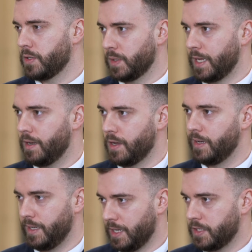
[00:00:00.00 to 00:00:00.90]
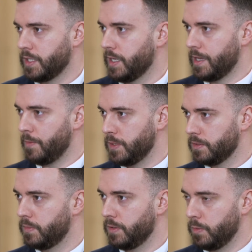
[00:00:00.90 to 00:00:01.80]
So again, early next year, that'll be
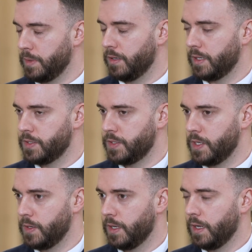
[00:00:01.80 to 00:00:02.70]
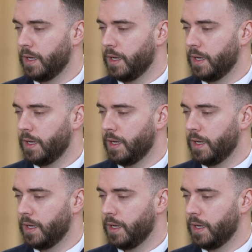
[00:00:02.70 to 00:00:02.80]
something we'll be looking to do.